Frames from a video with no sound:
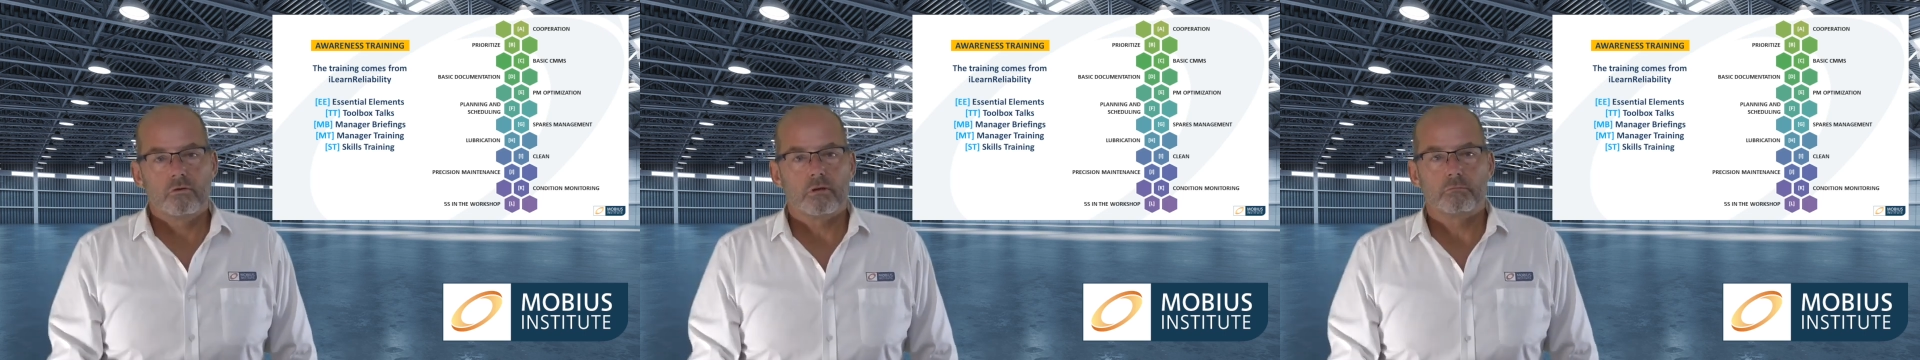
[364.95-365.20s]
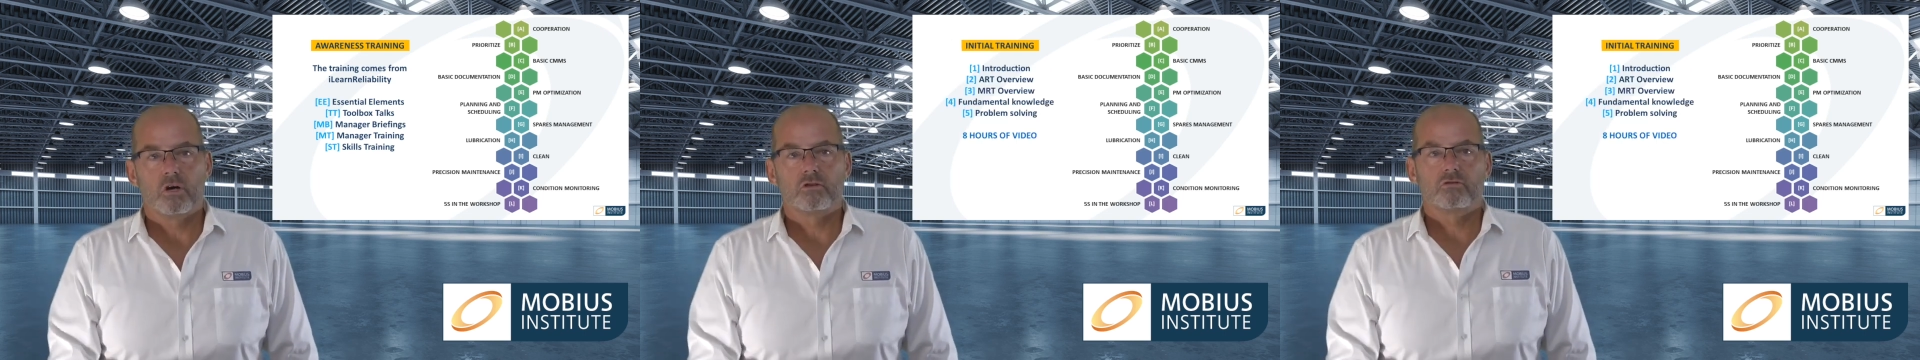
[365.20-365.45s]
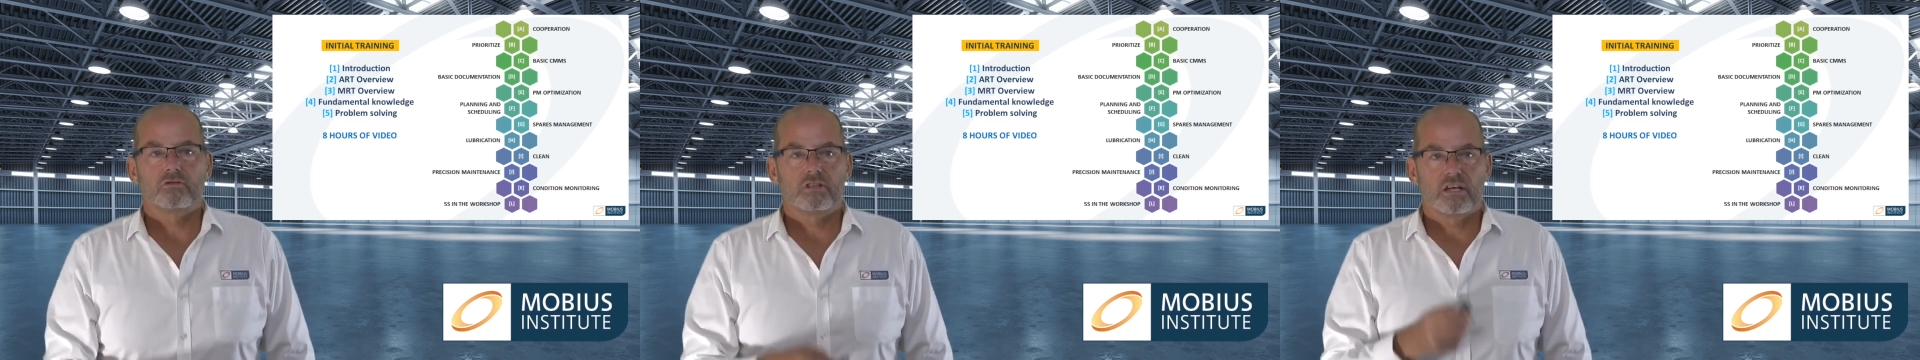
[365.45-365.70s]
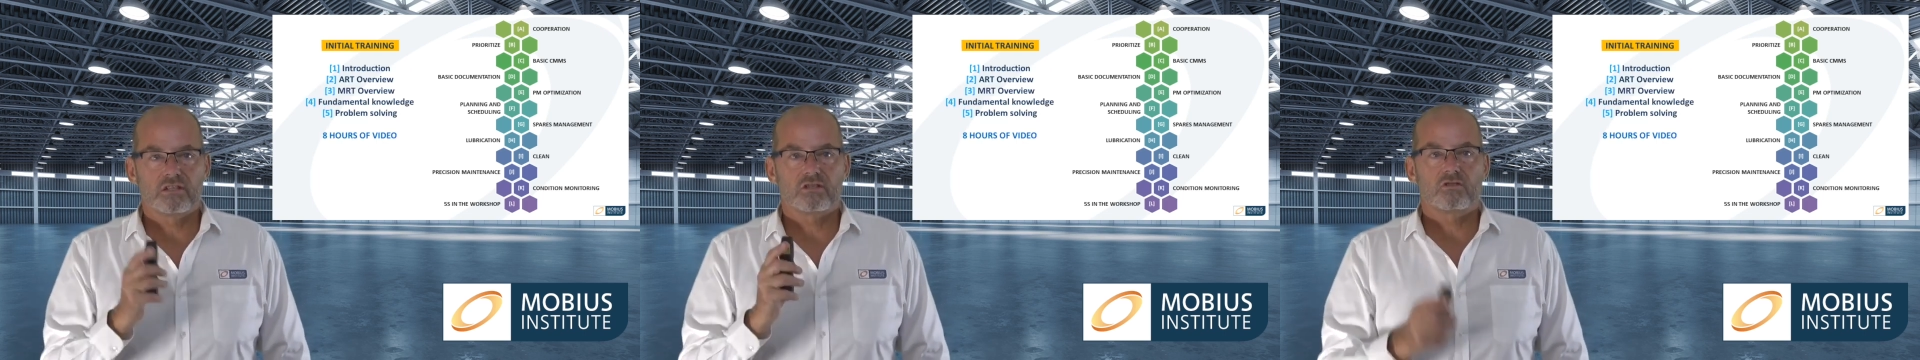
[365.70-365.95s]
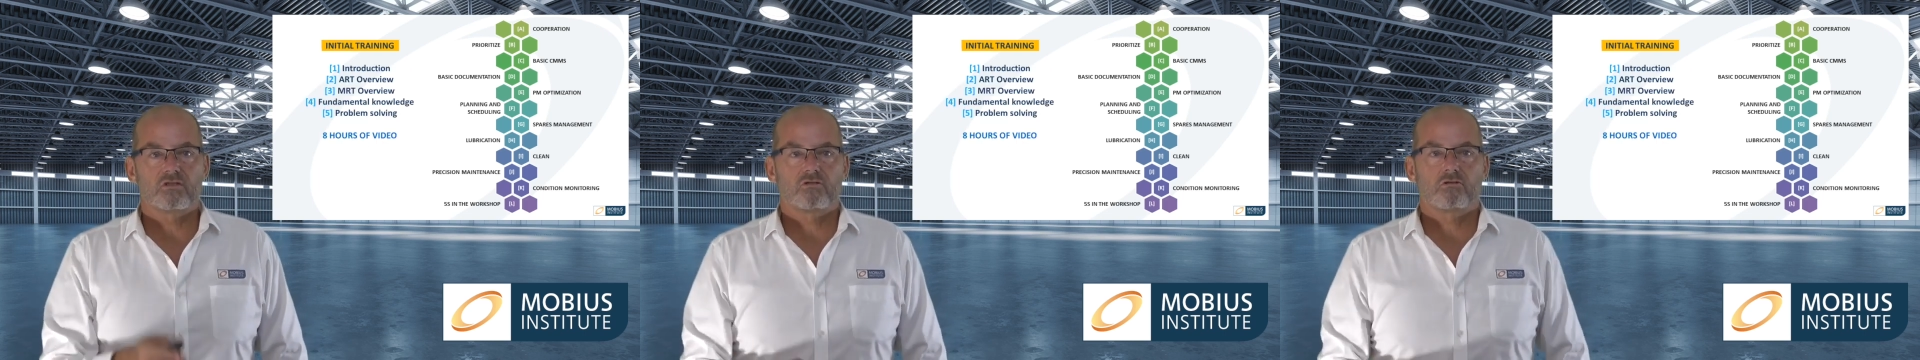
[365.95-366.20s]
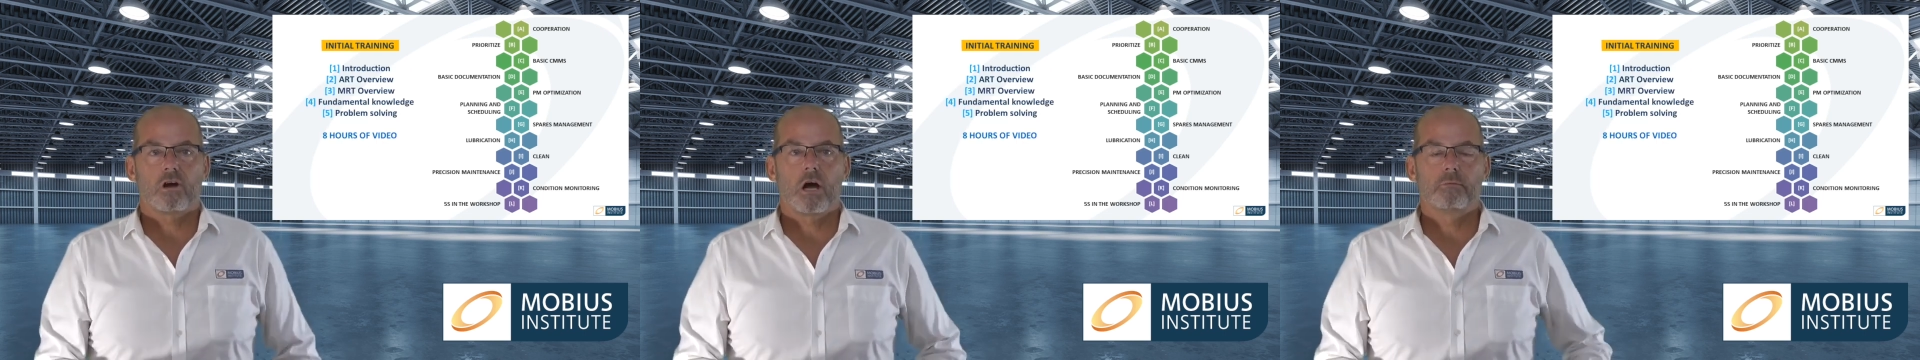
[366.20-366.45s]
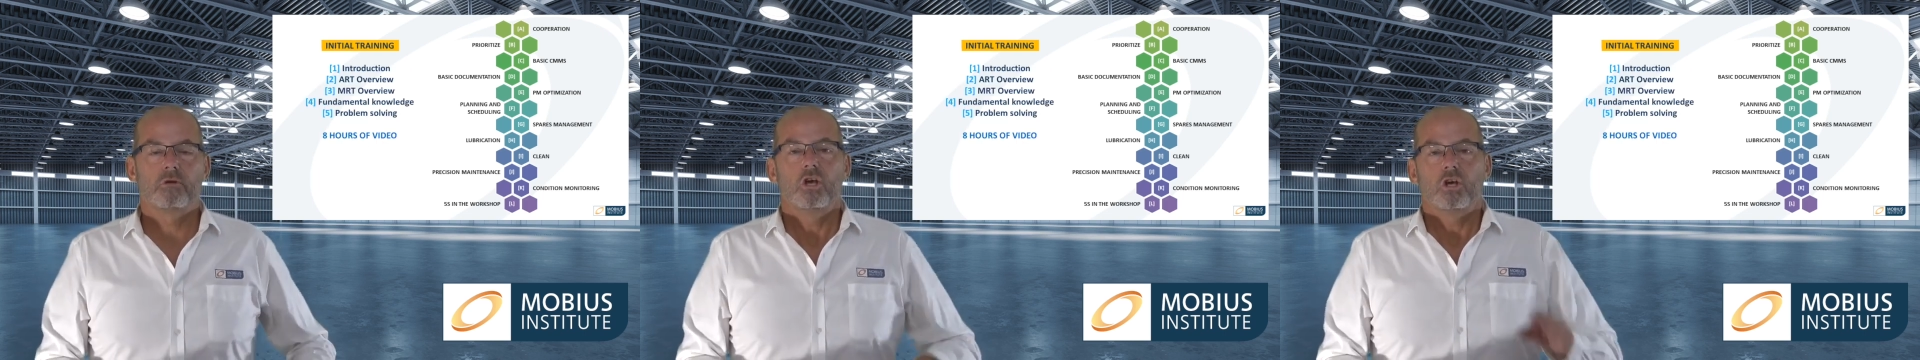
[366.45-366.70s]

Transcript: the modules I just described,